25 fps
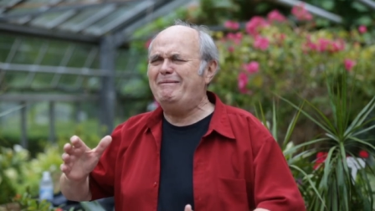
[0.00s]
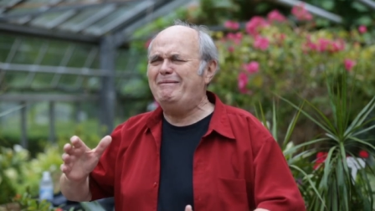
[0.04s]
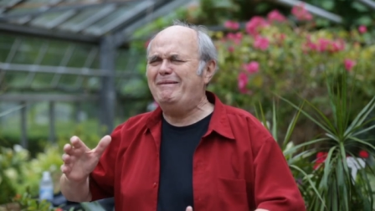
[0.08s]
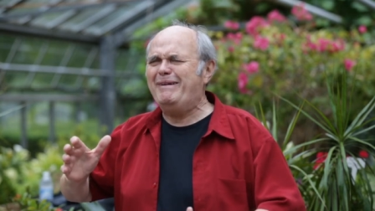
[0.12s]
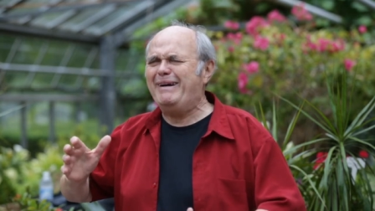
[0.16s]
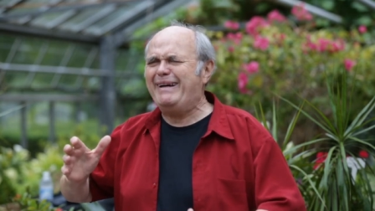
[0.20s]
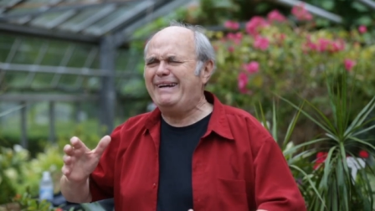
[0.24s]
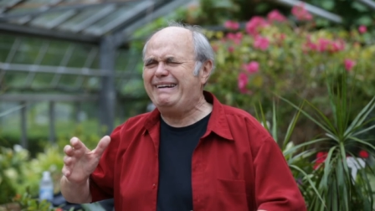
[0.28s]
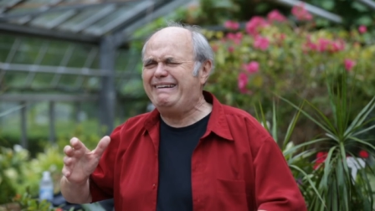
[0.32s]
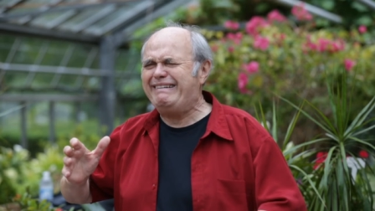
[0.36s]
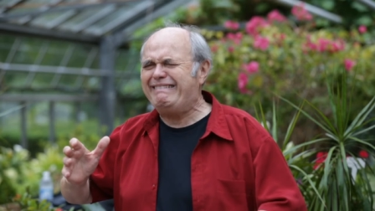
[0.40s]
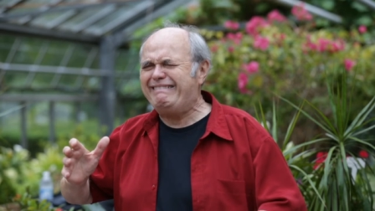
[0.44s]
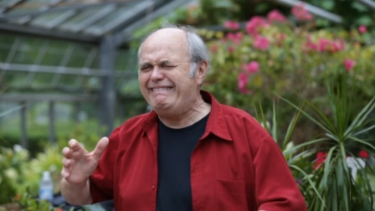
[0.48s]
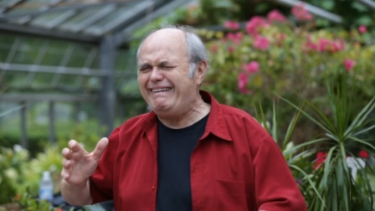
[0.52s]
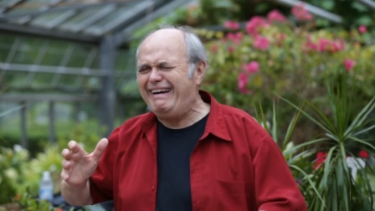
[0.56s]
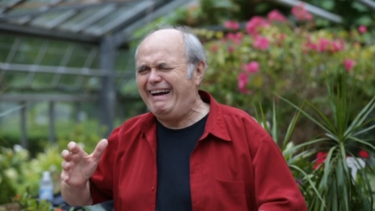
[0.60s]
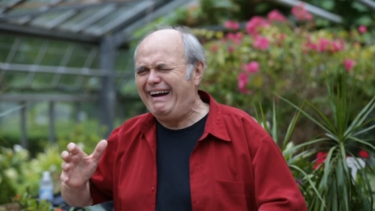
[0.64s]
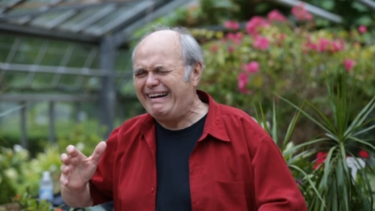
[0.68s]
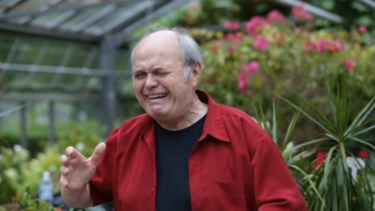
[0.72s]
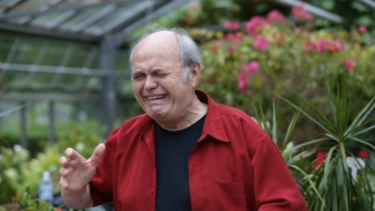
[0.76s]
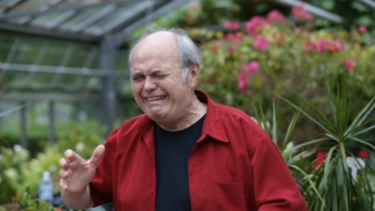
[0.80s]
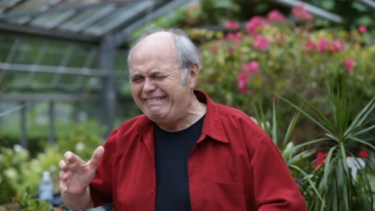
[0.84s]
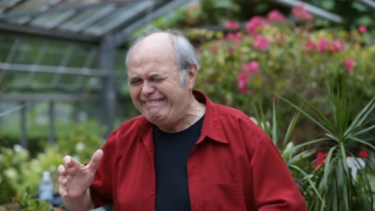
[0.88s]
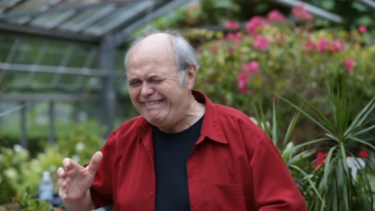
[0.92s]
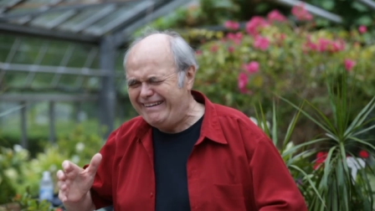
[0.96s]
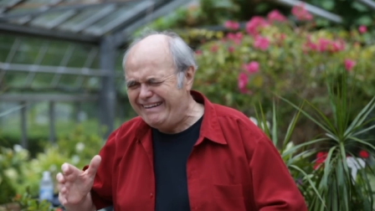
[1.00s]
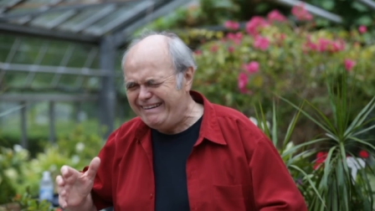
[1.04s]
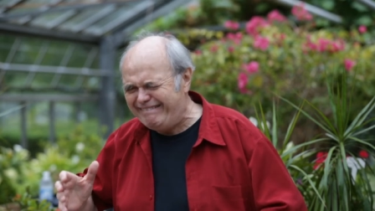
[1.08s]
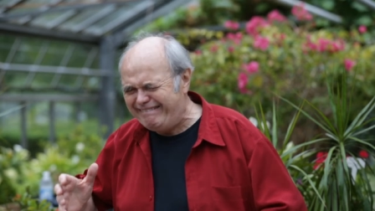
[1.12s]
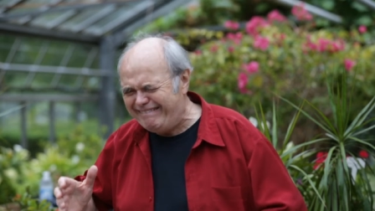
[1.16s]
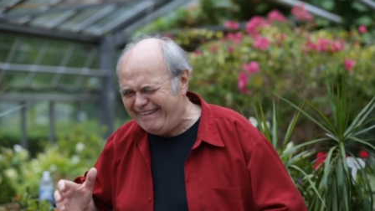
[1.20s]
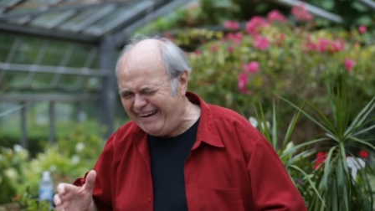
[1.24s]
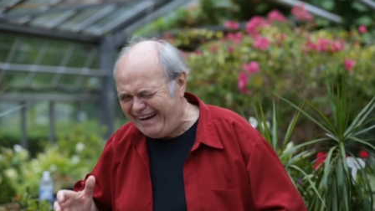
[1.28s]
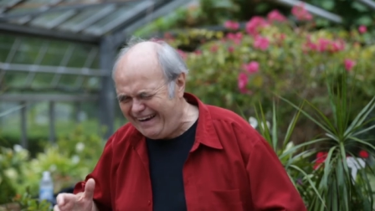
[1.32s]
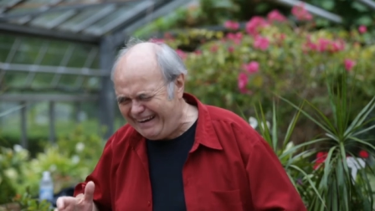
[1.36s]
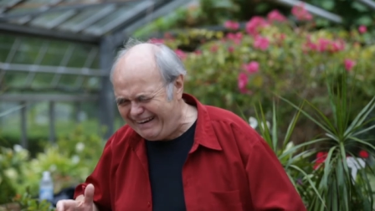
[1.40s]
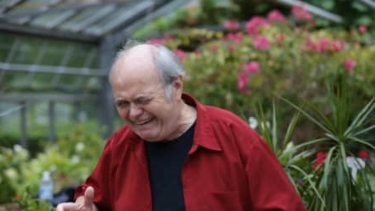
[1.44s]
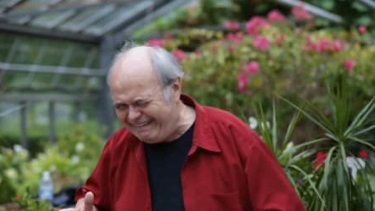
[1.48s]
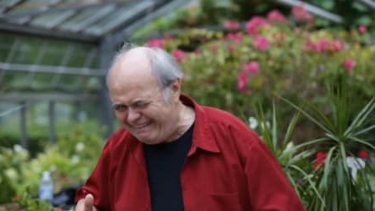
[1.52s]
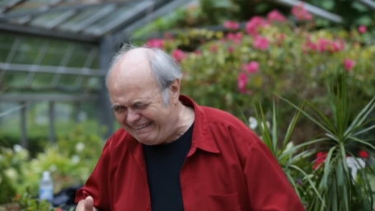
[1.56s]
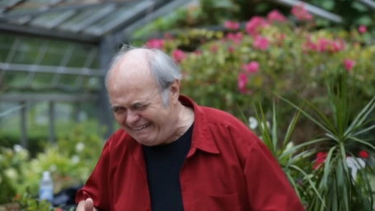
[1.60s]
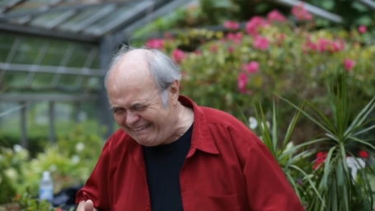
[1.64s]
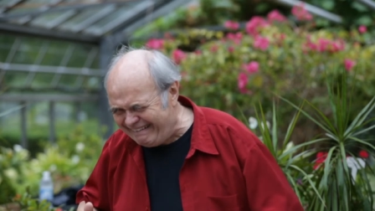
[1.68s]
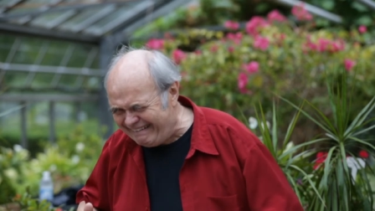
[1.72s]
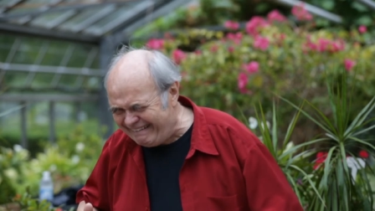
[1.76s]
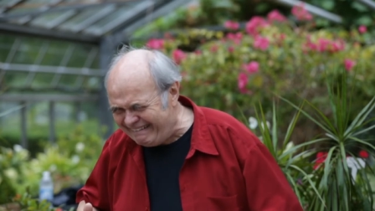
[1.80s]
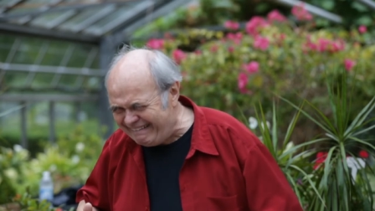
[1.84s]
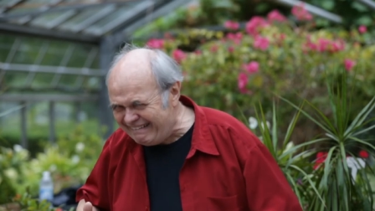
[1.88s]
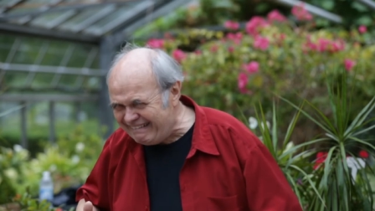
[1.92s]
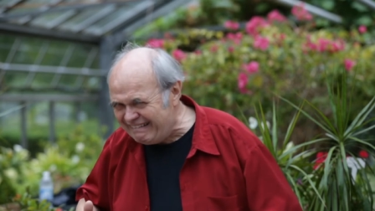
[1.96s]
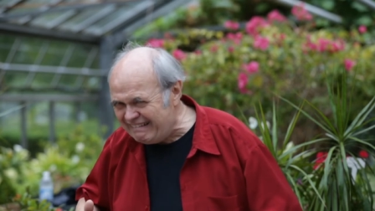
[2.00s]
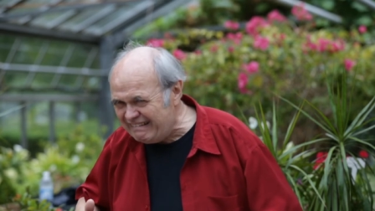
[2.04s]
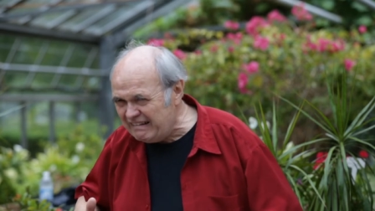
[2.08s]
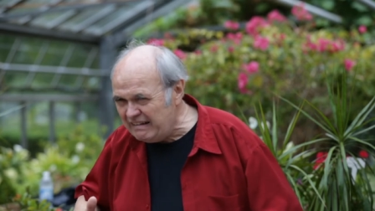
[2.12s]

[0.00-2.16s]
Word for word: no, my crockery ware.